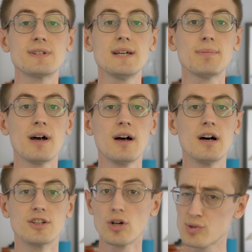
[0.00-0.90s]
tip,
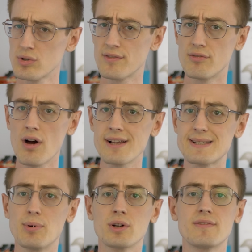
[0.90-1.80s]
not all of the rides
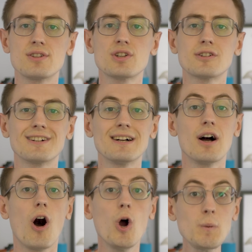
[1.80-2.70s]
at PortAventura
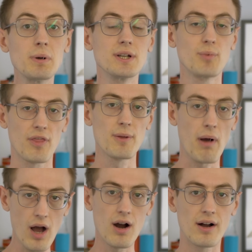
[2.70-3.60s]
open with the
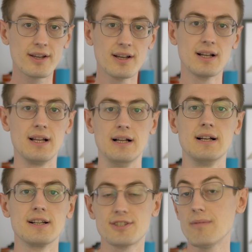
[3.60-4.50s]
park.
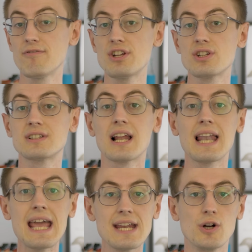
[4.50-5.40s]
Some feature
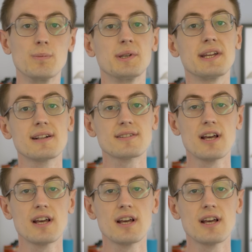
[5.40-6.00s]
delayed openings,